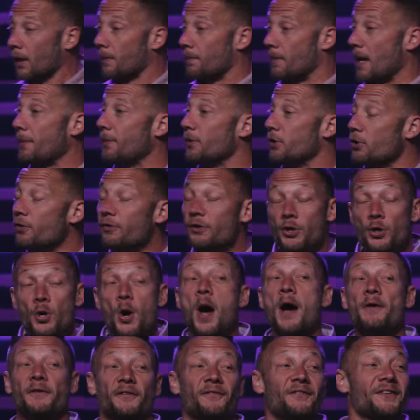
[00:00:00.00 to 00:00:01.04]
maybe you, you
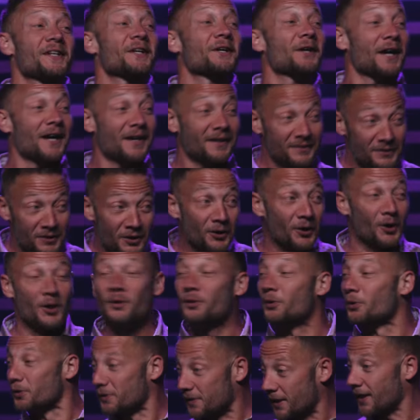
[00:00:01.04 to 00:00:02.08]
have to figure out your own
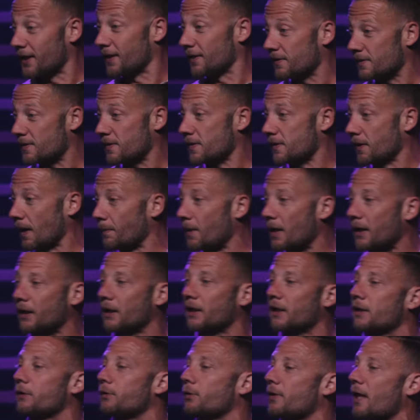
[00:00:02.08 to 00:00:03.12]
routines. I'm not going
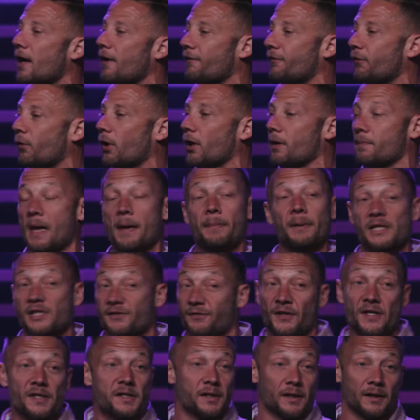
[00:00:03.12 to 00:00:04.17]
to do that for you. Maybe it's
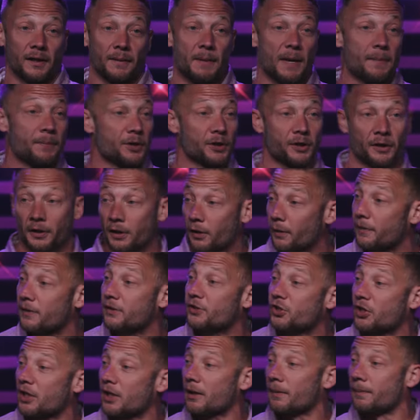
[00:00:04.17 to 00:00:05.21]
physically. Maybe you're going to go to the
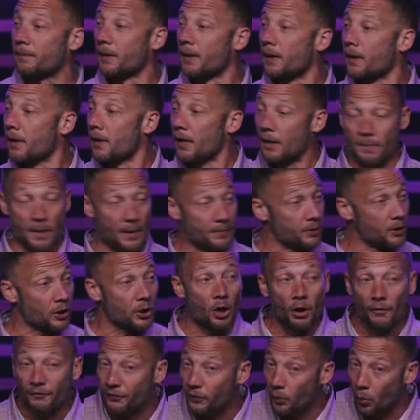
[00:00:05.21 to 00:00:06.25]
gym. Maybe you're
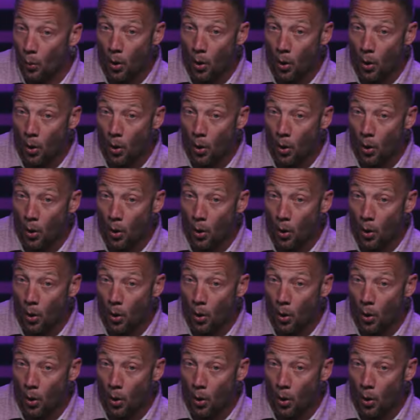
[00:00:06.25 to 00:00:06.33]
going to go for the